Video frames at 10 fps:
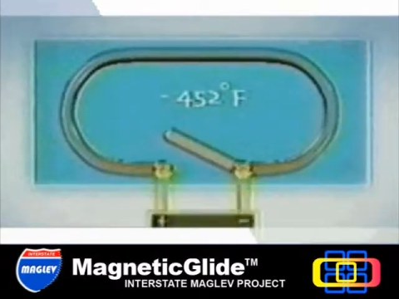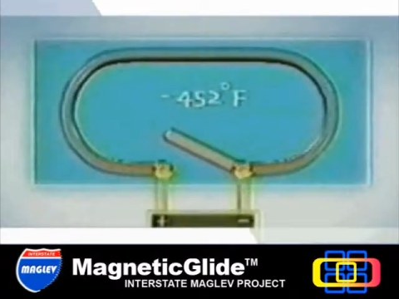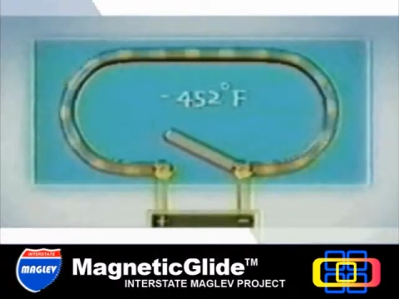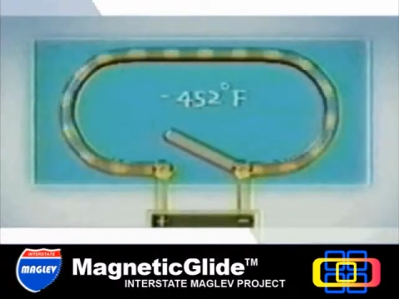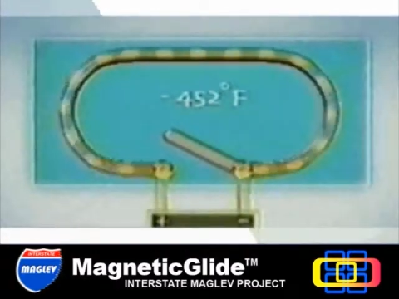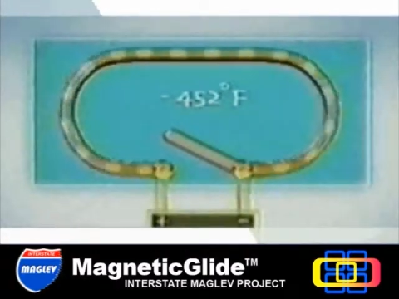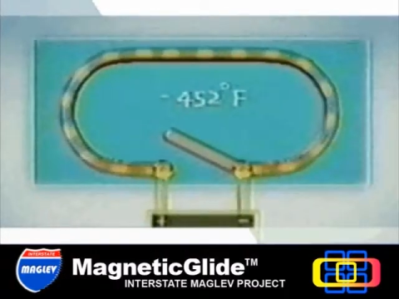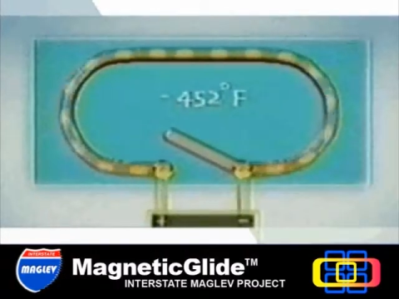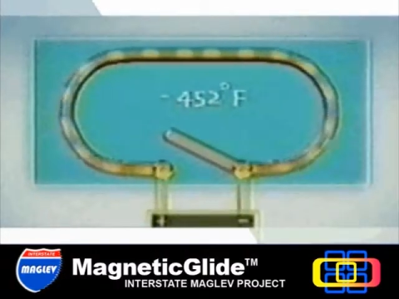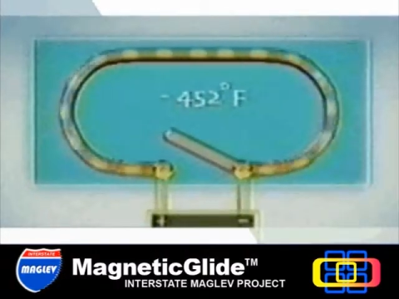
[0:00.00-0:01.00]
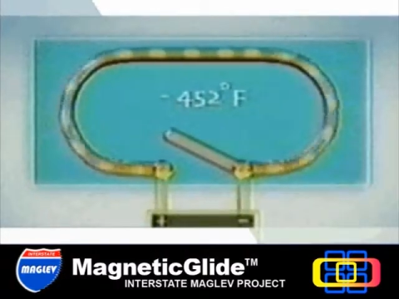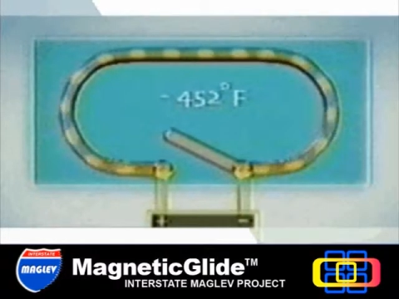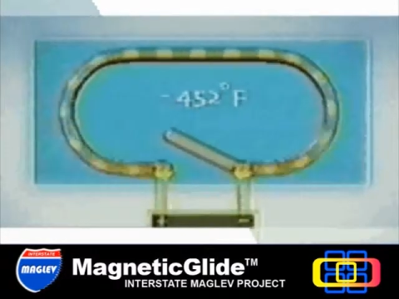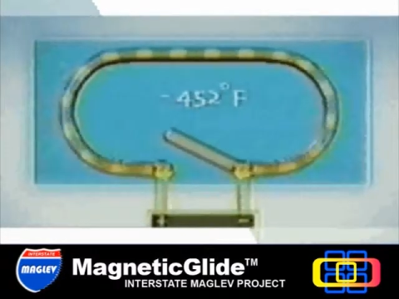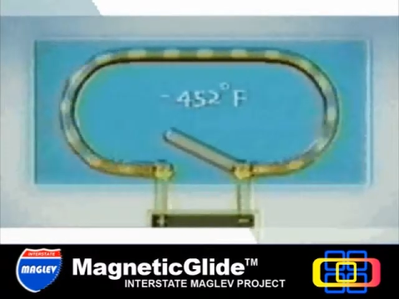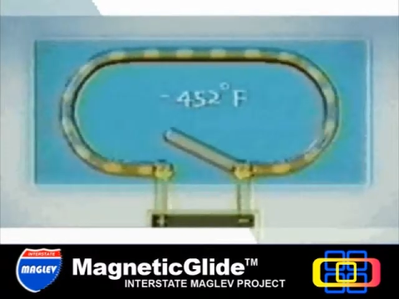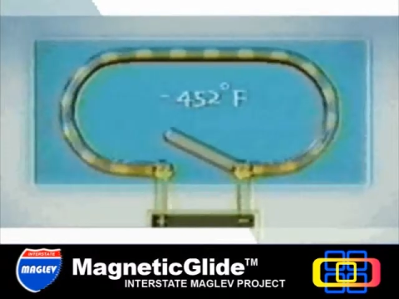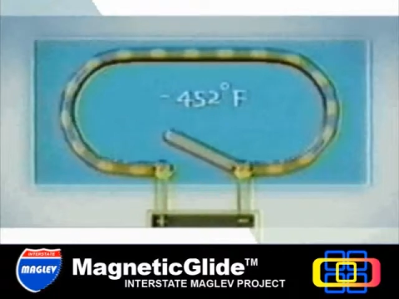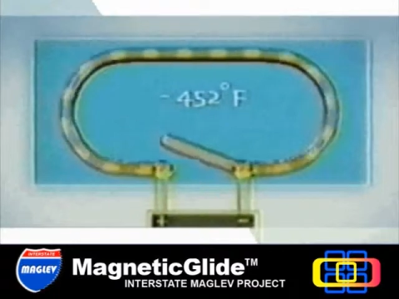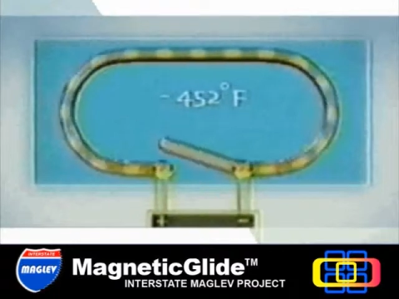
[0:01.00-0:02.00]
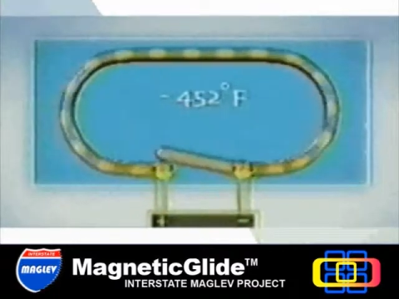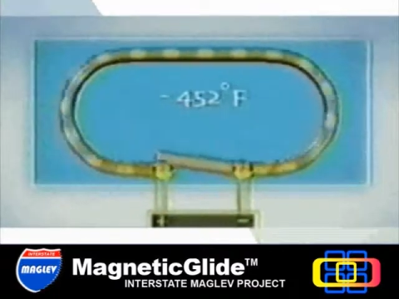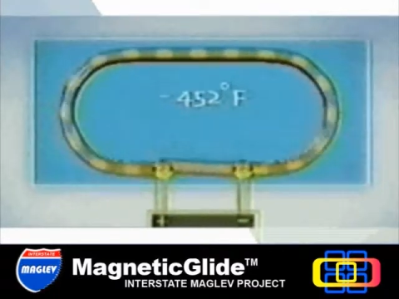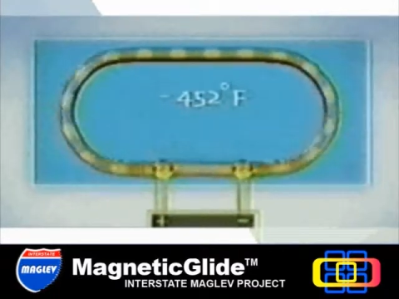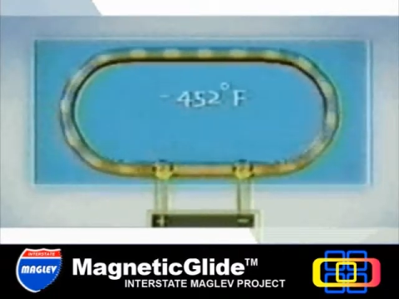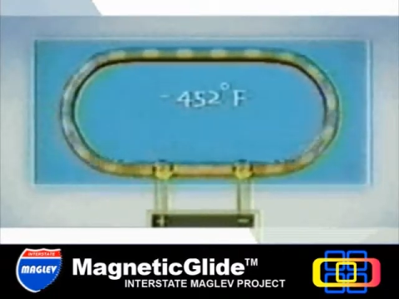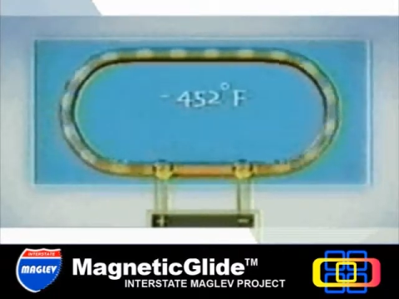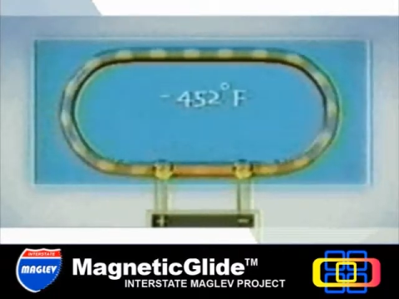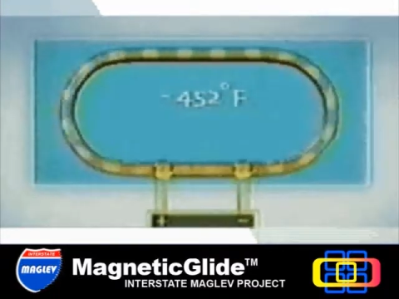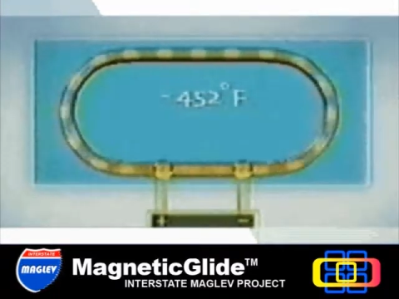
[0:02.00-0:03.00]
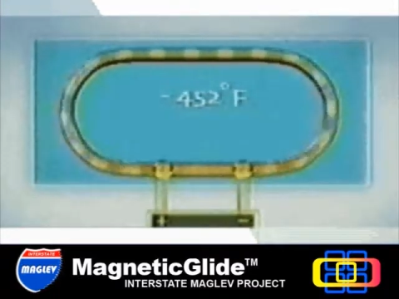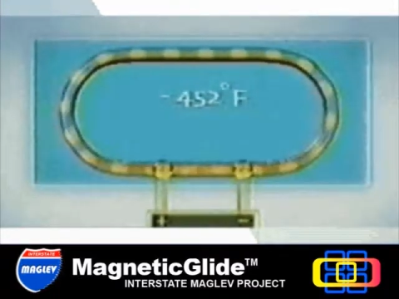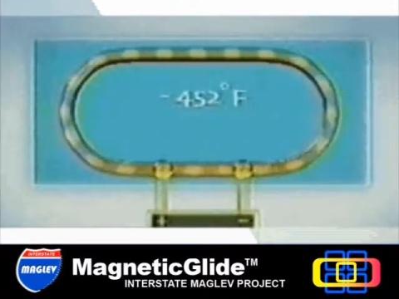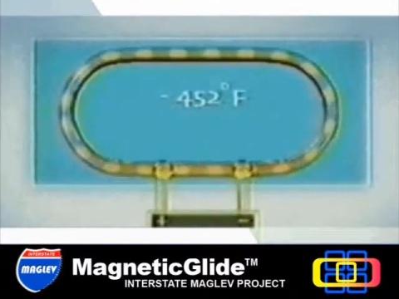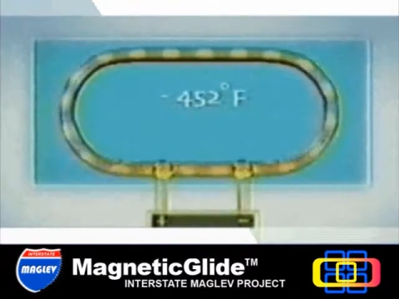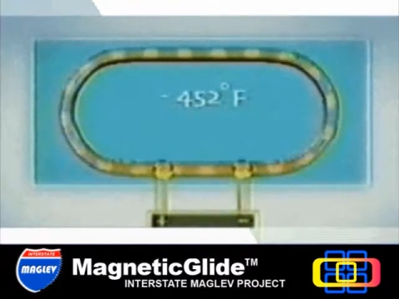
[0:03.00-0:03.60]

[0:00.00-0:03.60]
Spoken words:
(no speaker visible)